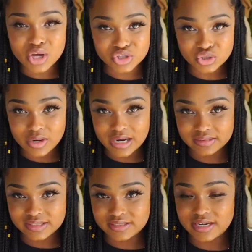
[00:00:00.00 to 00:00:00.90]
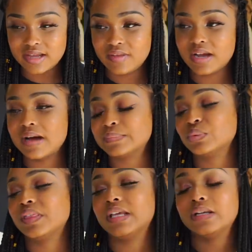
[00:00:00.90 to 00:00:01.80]
Also, I got the design that comes
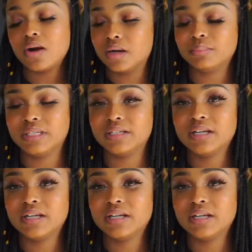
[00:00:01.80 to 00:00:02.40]
with an ottoman.